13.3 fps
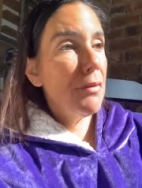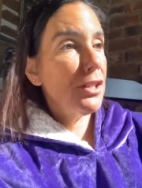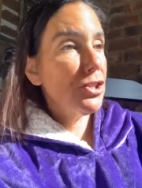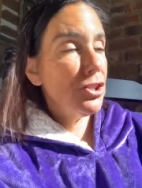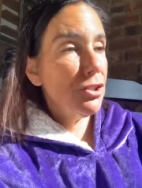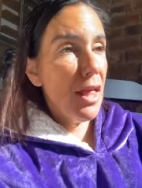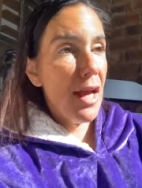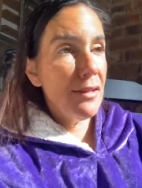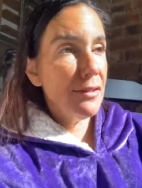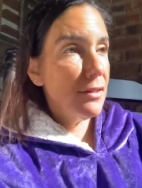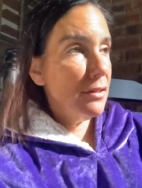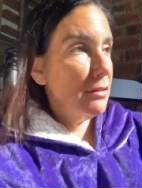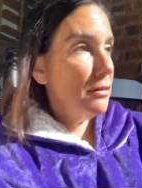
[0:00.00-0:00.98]
much
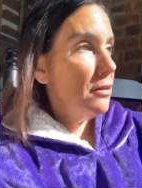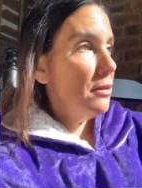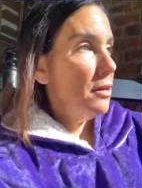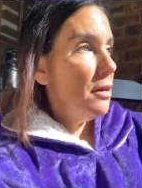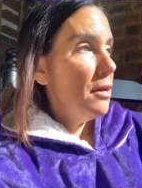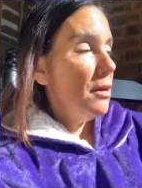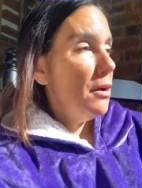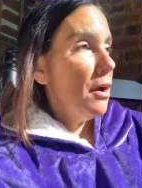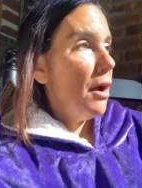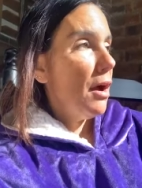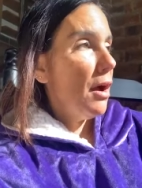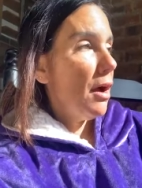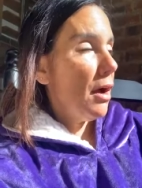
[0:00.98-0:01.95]
less,
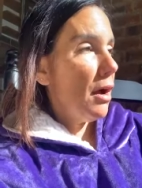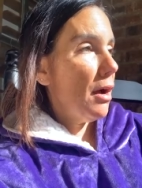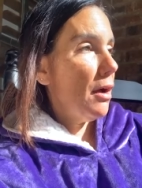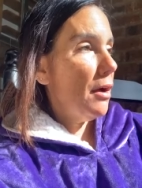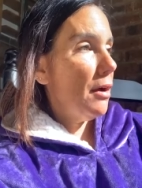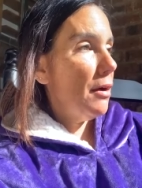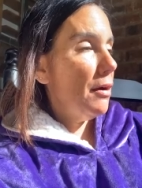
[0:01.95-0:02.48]
uh,